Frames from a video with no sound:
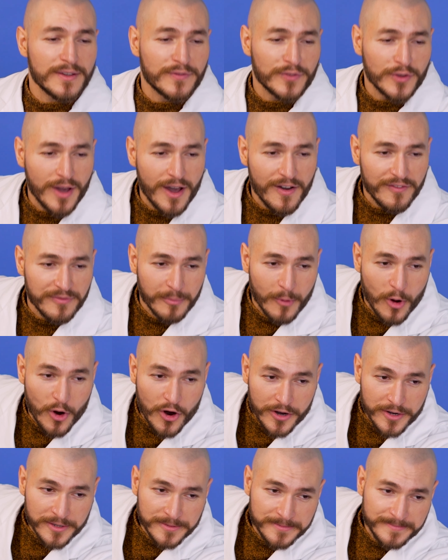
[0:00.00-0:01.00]
If you have
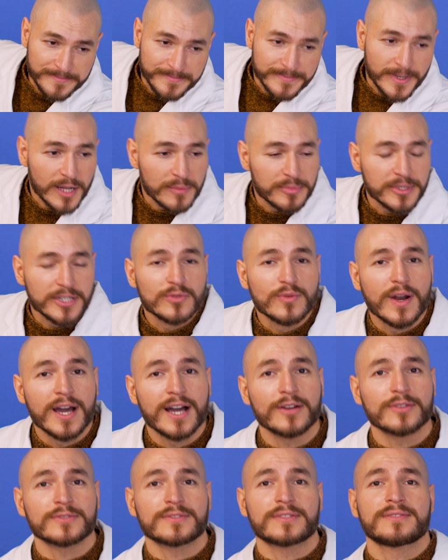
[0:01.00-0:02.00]
more, I'll be
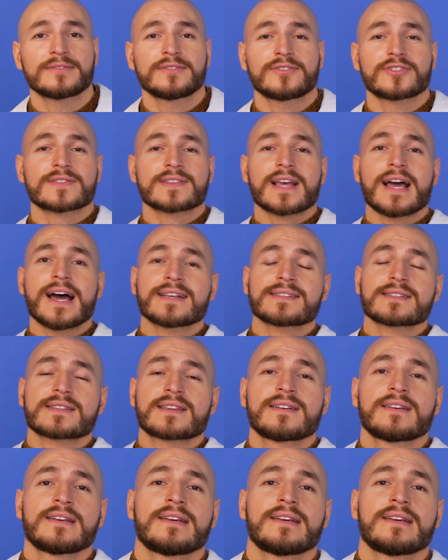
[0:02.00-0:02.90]
around. Just ask.